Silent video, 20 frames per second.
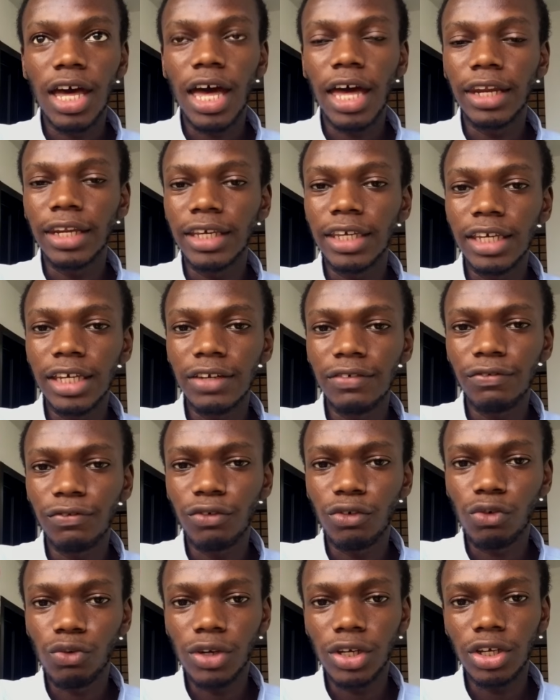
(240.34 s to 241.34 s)
And again,
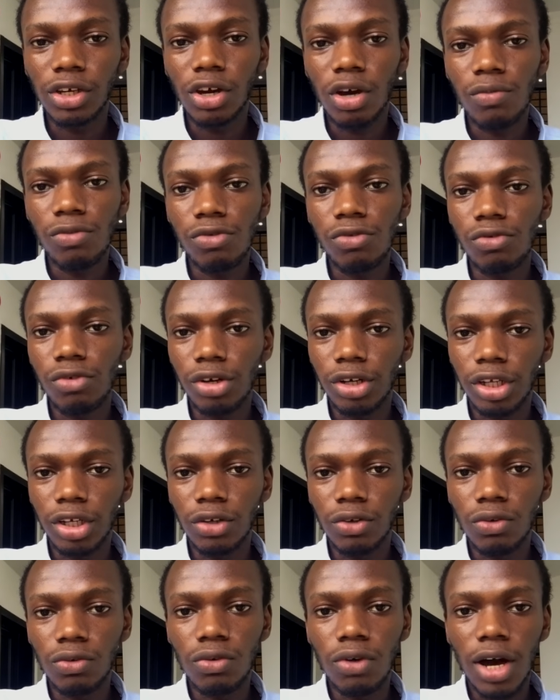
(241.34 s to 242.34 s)
for when it comes to
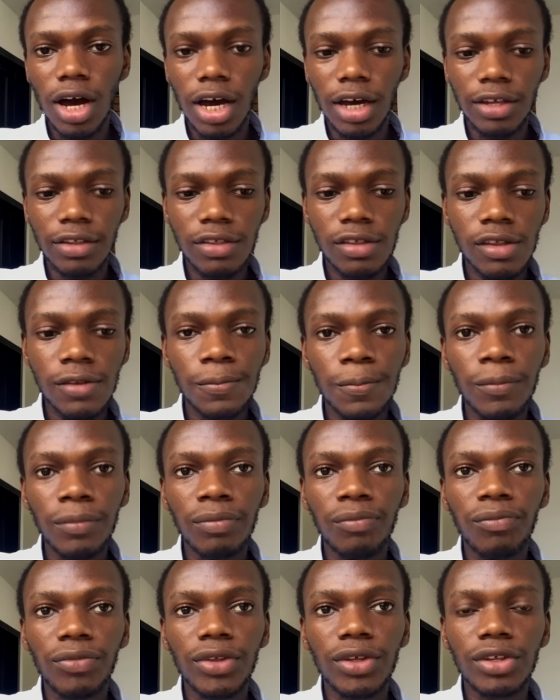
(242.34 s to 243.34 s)
running Google ads,
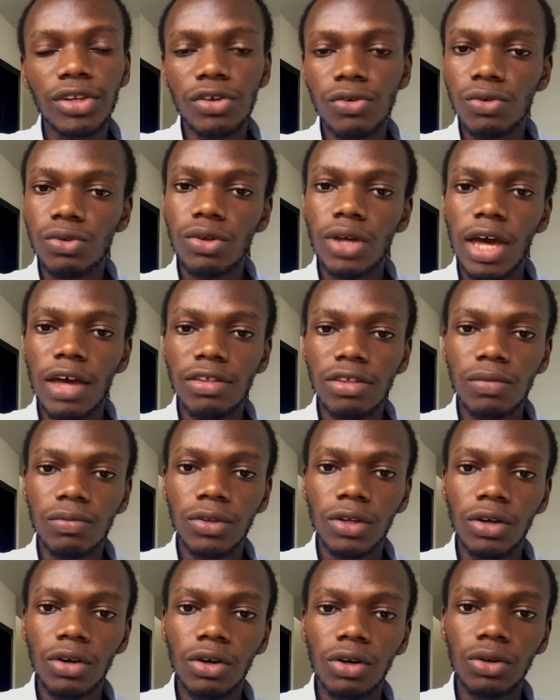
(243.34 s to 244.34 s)
they also have
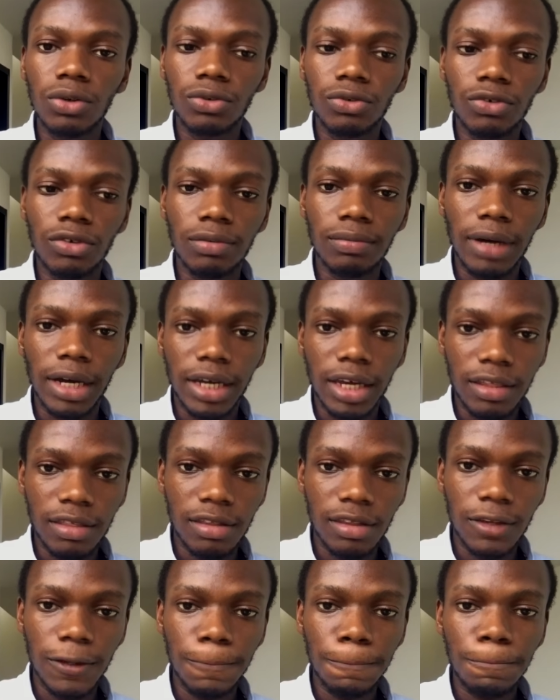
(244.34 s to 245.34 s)
something called
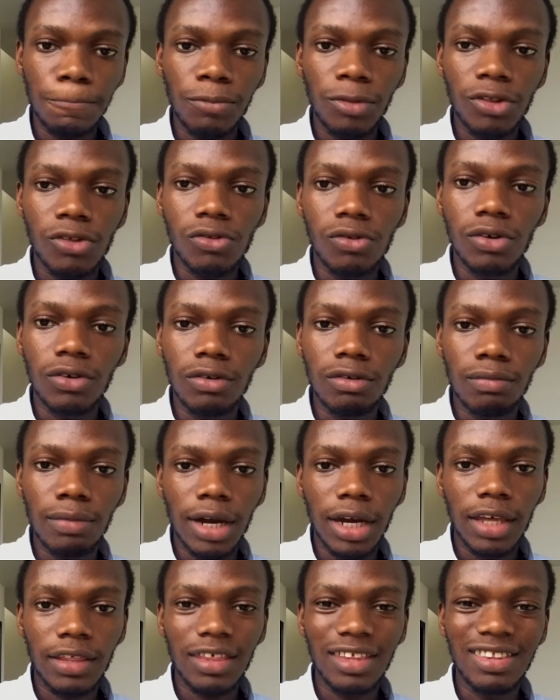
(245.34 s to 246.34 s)
remarketing. So a
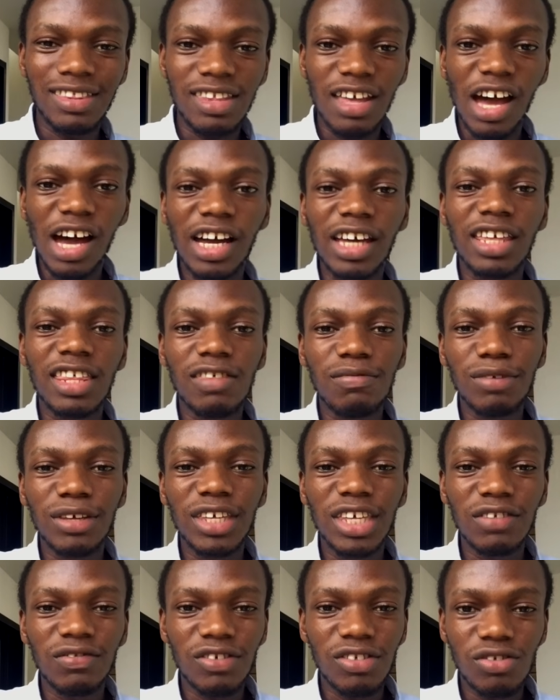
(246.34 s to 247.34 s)
remarketing tag is
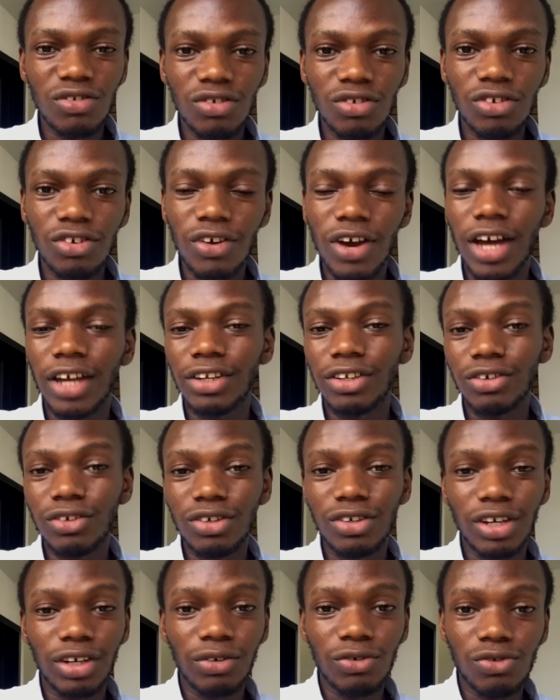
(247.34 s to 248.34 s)
being given to you, and you
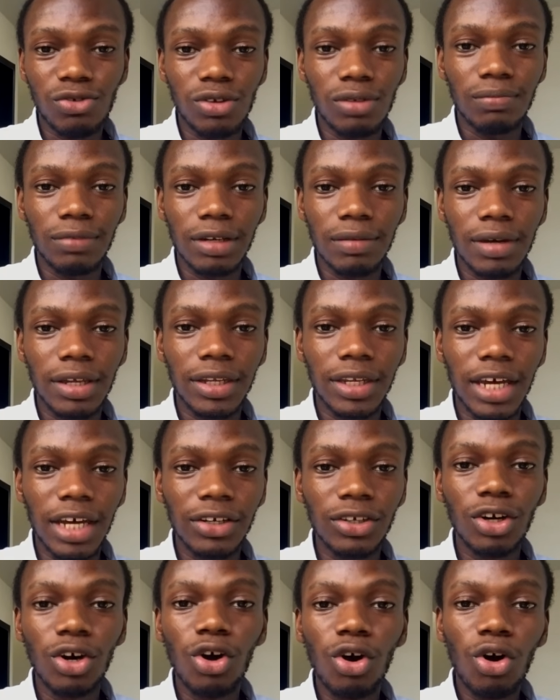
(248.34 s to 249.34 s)
can also implement
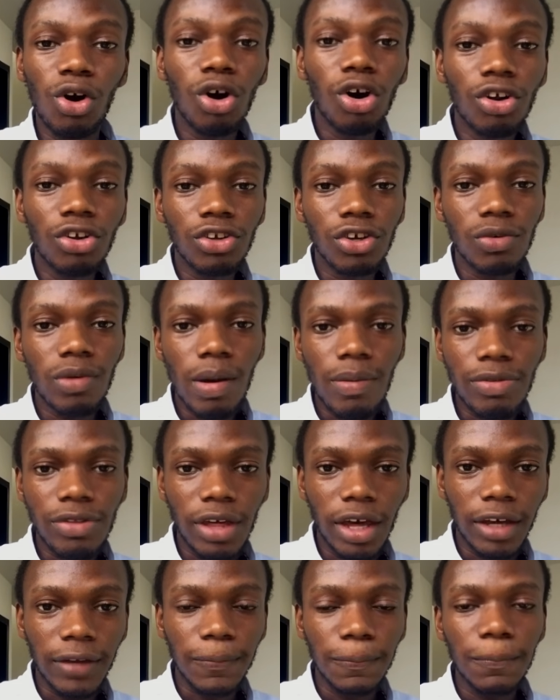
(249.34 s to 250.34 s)
that on your
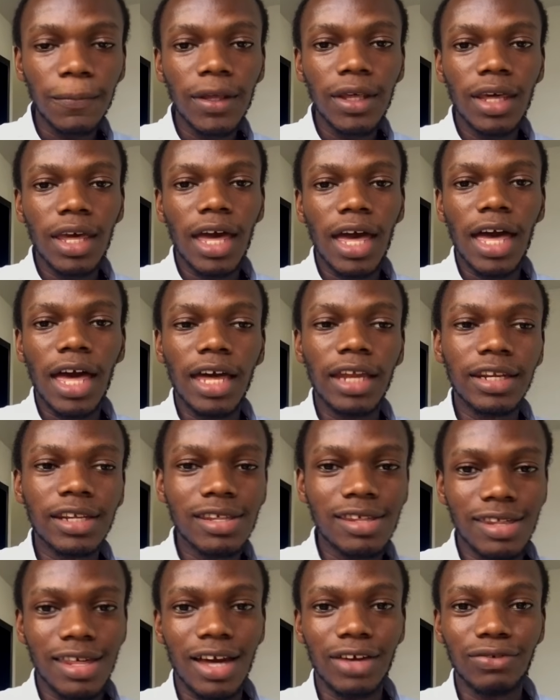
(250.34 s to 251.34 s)
website. And
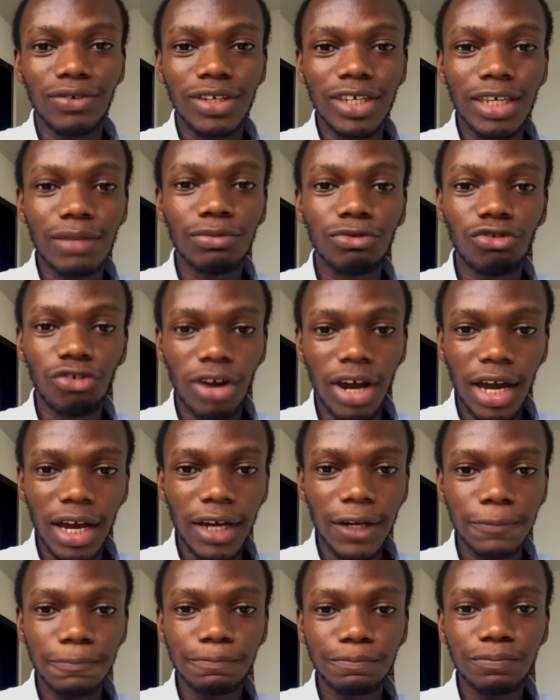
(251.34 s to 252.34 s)
this is how you keep
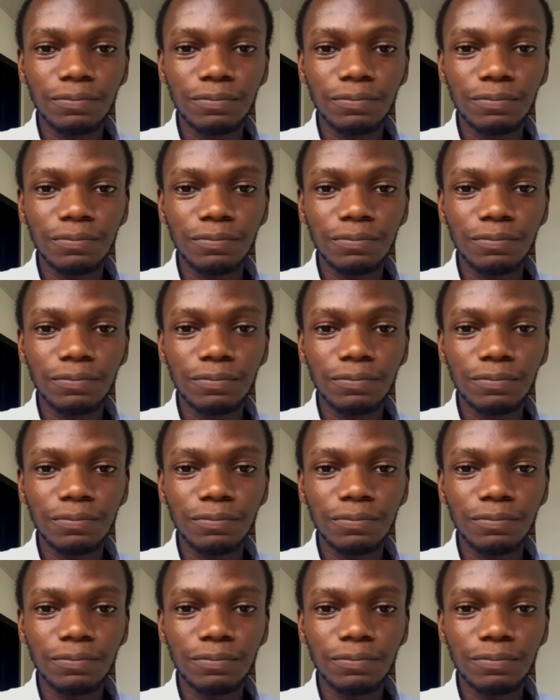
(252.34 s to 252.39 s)
track